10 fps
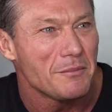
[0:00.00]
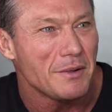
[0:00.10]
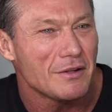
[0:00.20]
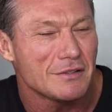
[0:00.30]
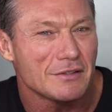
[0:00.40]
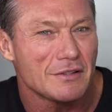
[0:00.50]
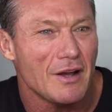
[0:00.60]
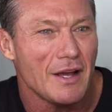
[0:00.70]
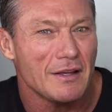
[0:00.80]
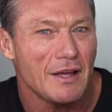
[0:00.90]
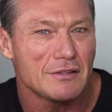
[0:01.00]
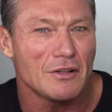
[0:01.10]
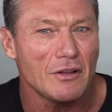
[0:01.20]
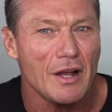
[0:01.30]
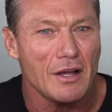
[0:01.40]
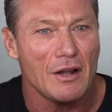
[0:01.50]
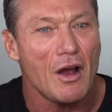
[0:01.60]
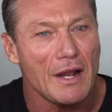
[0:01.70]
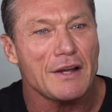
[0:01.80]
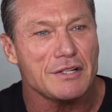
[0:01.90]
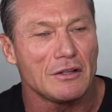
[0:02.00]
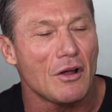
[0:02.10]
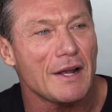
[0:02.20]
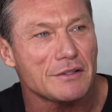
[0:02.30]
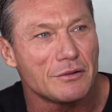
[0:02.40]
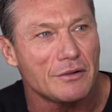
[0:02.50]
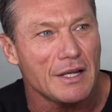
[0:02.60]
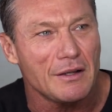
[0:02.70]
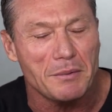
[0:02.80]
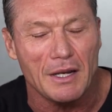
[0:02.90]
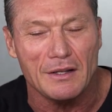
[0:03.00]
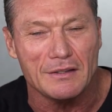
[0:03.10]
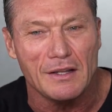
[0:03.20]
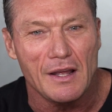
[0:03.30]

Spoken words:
because it's like, it's not like I actually like talking, but